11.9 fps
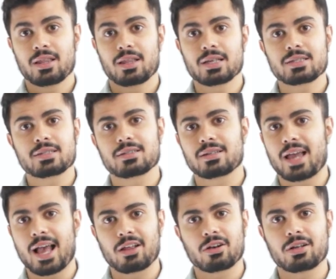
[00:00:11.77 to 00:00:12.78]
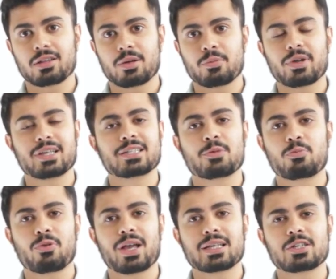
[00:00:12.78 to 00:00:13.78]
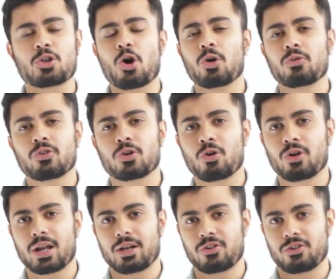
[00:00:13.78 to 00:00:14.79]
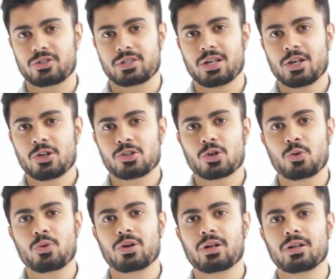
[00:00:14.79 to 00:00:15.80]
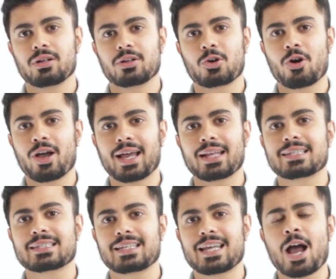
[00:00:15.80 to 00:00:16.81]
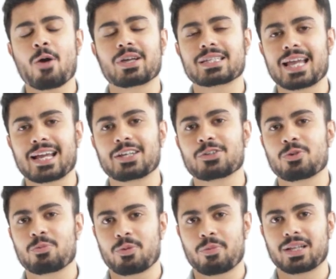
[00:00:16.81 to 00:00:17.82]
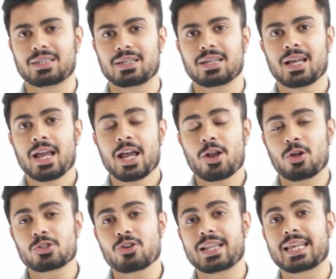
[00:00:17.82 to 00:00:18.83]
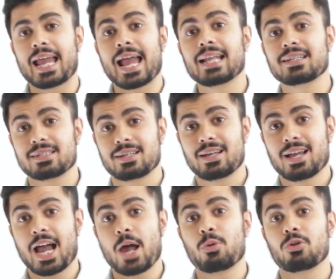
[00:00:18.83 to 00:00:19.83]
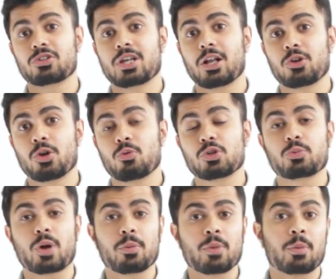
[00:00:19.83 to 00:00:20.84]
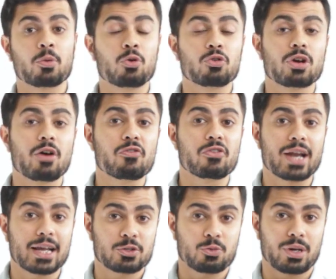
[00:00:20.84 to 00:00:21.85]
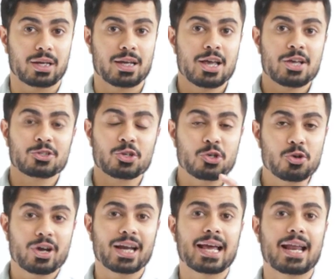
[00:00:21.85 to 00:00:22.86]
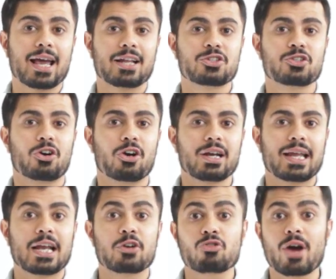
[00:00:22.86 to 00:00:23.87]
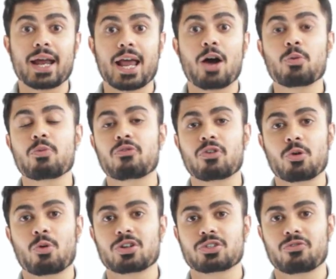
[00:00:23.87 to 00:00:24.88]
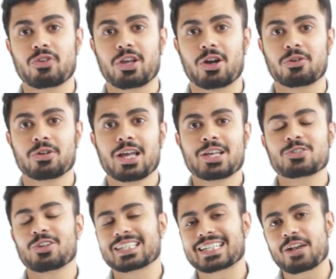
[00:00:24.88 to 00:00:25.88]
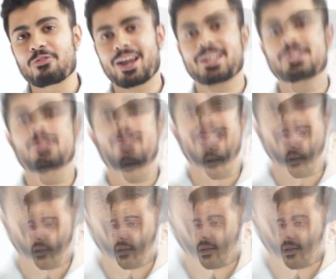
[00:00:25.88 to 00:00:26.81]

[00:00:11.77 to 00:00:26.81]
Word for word: This algorithm is in place in all of your code editors, so we'll go ahead and see how exactly to implement it. And also at the end, I will tell you which problem I'm going to cover next week, so you can get a head start and try it out before you watch the video. So let's get right into it.